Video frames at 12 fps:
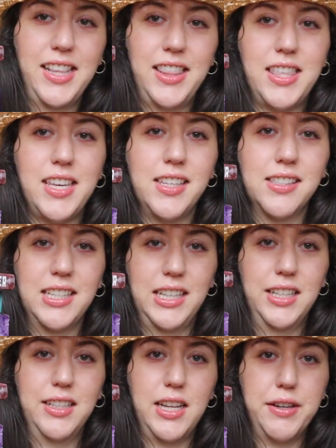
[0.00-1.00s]
These
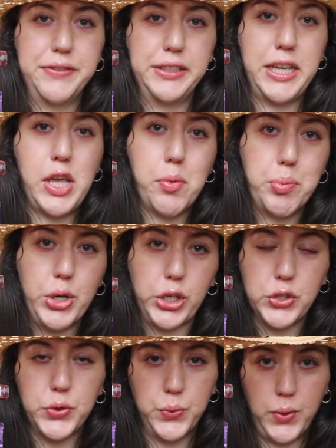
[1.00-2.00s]
lovely
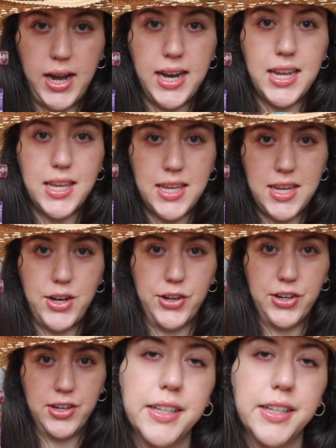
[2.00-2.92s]
books right here.